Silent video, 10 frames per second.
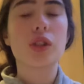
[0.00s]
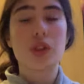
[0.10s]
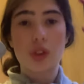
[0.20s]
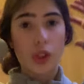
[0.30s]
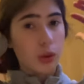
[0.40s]

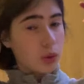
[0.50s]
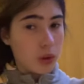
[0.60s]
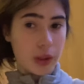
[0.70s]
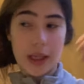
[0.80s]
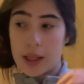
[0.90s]
So
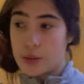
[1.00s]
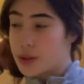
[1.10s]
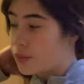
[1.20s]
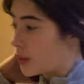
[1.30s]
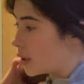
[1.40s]
today I
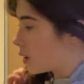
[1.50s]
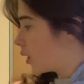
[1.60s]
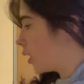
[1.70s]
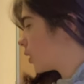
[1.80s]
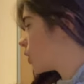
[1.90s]
was feeling
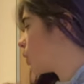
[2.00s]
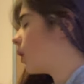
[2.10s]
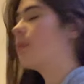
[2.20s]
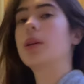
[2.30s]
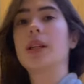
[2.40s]
like so
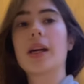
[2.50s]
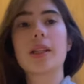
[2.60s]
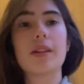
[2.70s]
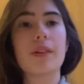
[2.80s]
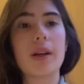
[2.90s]

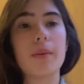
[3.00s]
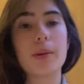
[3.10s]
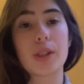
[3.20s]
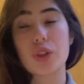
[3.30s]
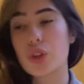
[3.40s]
unproductive uh,
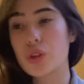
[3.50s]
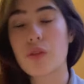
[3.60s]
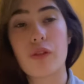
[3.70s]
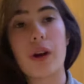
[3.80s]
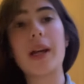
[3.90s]
because
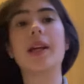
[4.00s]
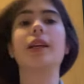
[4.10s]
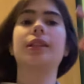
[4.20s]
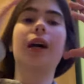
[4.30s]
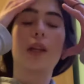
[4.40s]

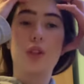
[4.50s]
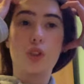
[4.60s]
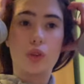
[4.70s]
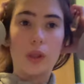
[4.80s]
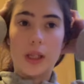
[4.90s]
Fridays I
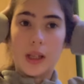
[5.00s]
usually